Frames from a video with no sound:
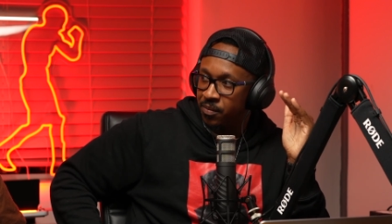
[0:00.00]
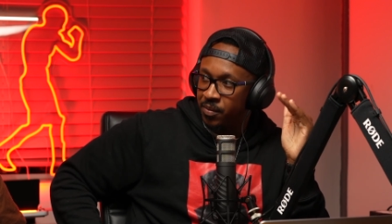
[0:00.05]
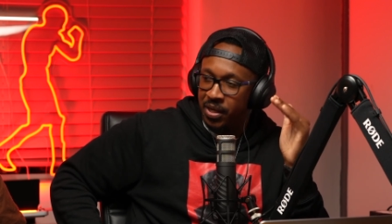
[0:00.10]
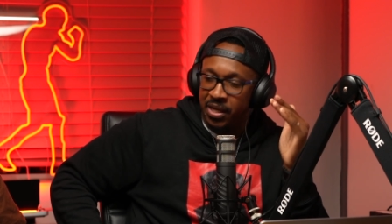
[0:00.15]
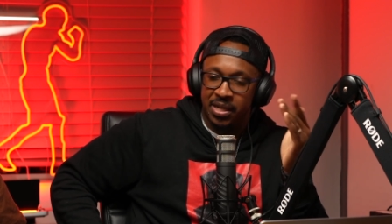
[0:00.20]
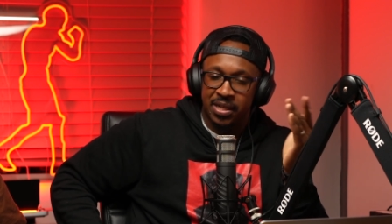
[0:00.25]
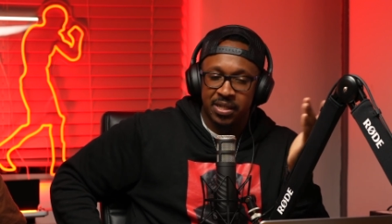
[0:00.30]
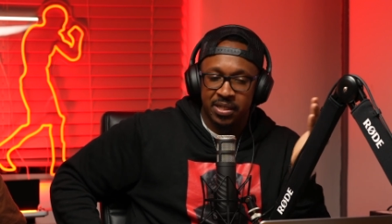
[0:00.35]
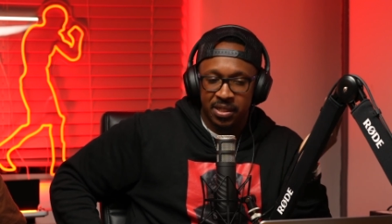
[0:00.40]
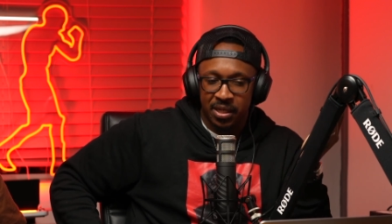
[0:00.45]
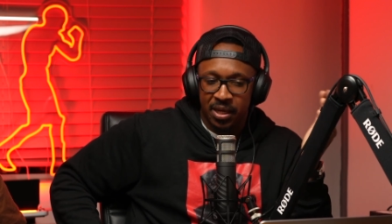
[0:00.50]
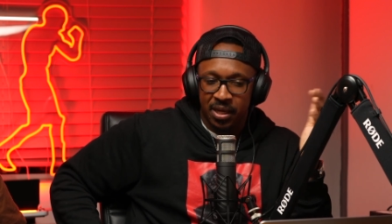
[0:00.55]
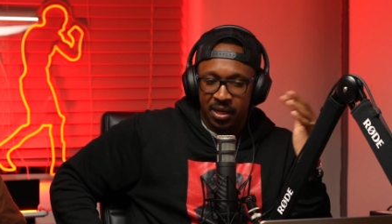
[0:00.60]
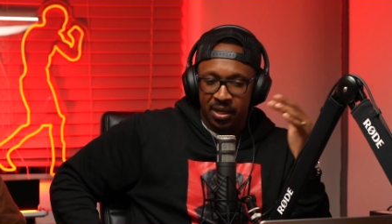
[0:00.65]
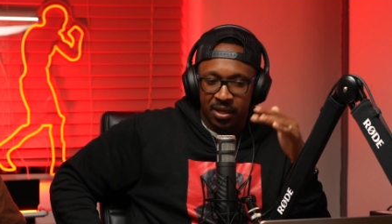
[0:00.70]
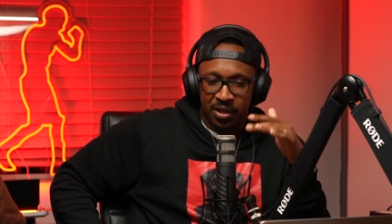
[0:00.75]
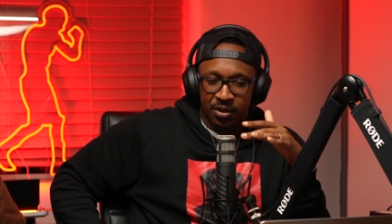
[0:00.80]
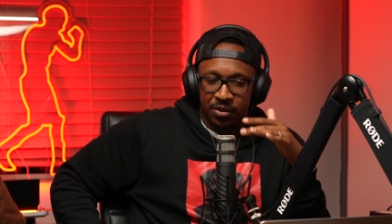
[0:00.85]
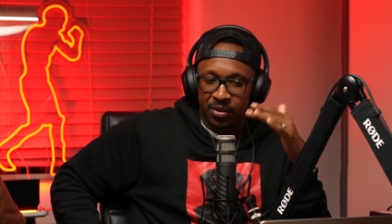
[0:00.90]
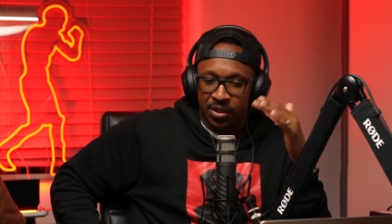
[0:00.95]
but he's
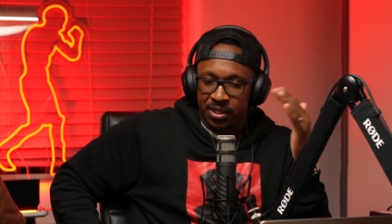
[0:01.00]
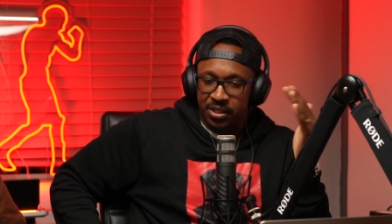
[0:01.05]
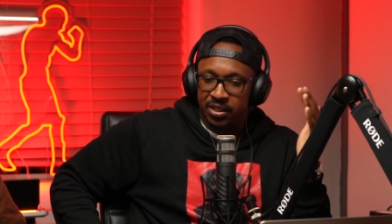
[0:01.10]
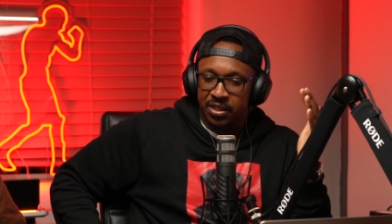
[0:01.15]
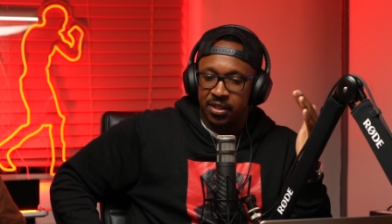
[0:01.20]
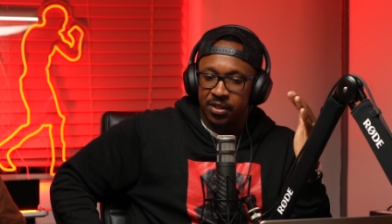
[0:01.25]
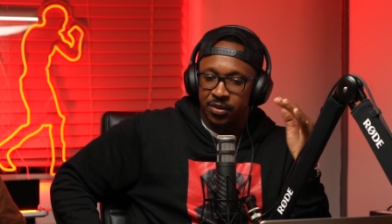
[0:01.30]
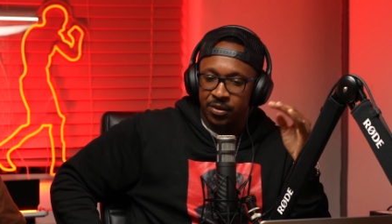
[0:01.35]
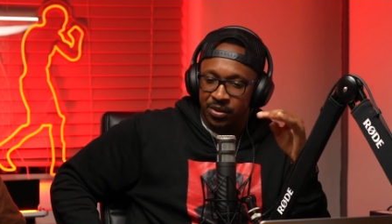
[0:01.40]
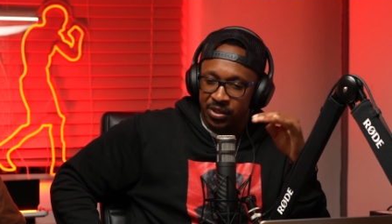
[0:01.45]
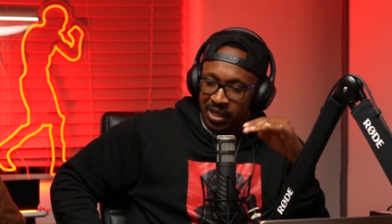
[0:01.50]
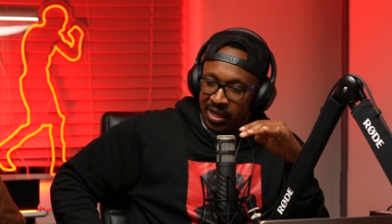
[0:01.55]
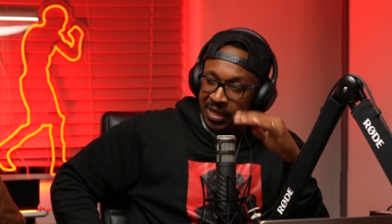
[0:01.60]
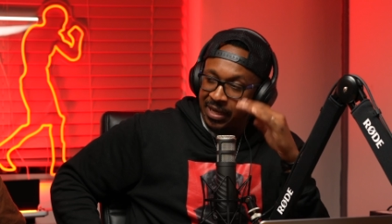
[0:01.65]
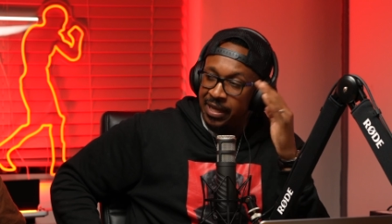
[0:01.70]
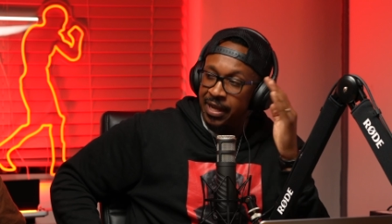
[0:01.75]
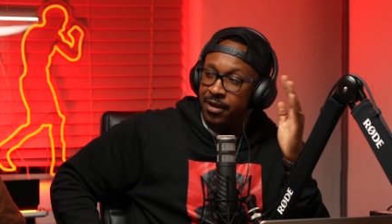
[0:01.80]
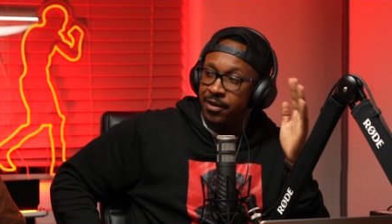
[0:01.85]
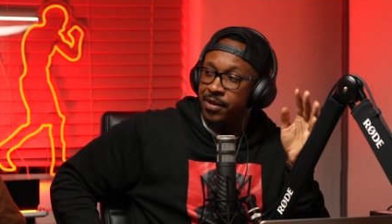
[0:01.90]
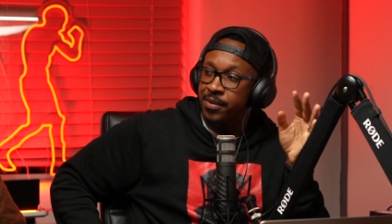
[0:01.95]
you know his skills
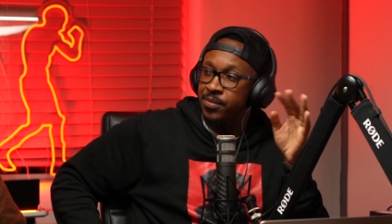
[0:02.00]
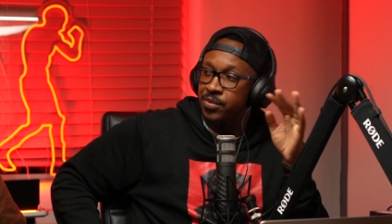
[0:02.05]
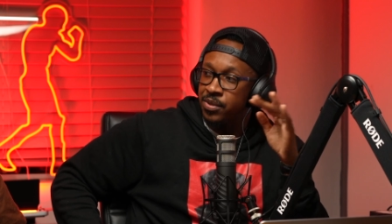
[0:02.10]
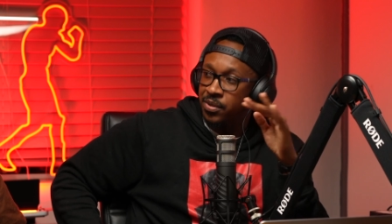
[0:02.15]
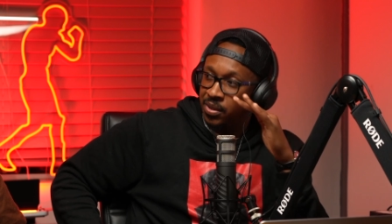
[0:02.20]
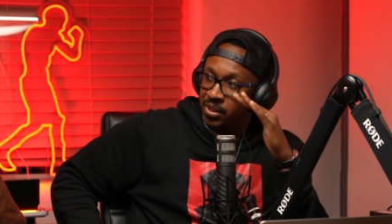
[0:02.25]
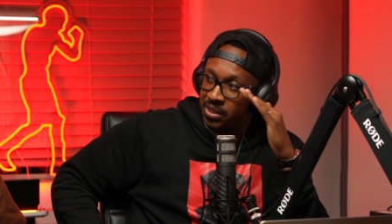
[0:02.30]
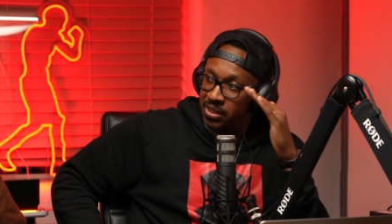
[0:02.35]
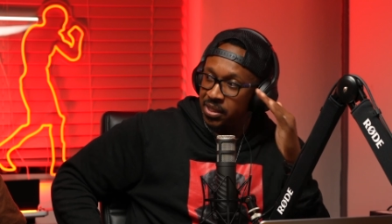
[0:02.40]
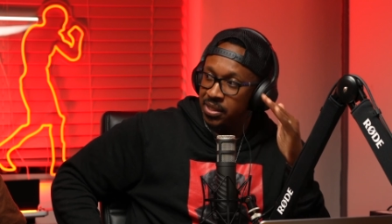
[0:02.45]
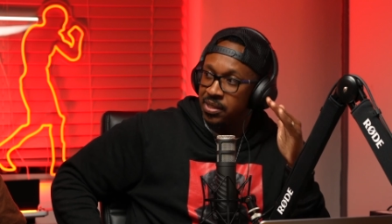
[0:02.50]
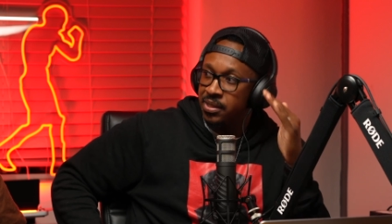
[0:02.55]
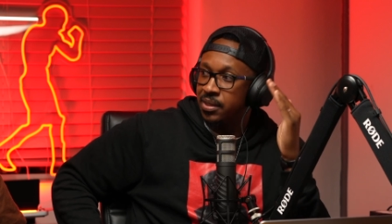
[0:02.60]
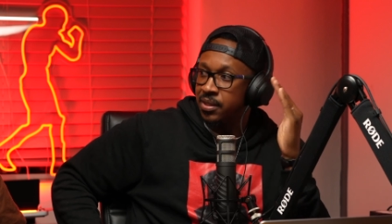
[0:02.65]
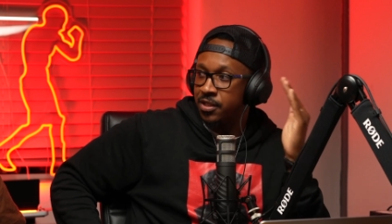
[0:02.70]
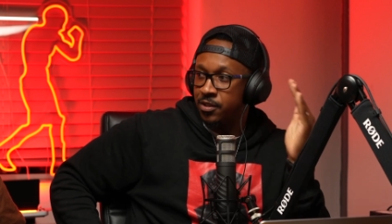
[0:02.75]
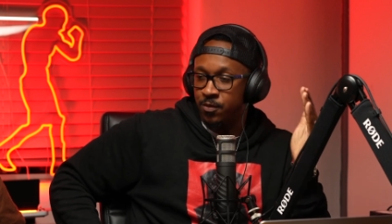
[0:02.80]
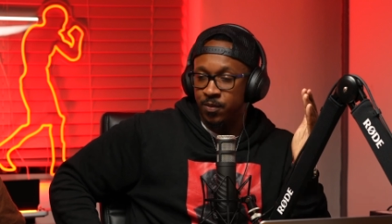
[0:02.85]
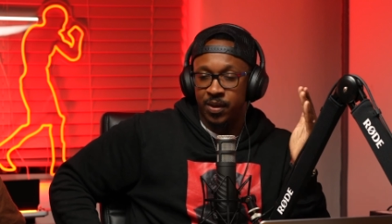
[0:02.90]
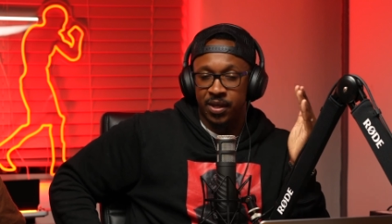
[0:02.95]
allow him to exist in
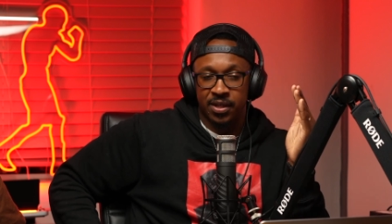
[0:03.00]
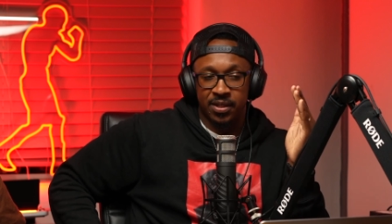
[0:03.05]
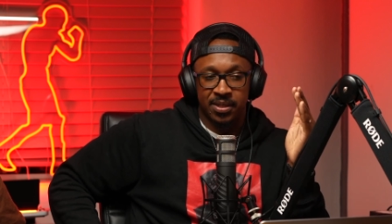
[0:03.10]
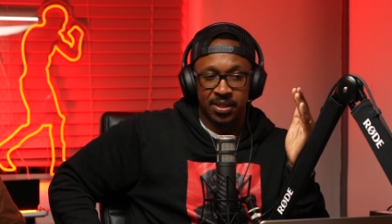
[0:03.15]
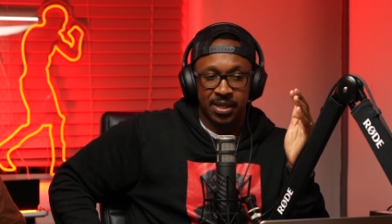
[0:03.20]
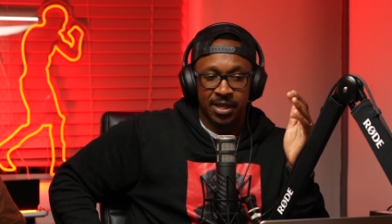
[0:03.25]
this space.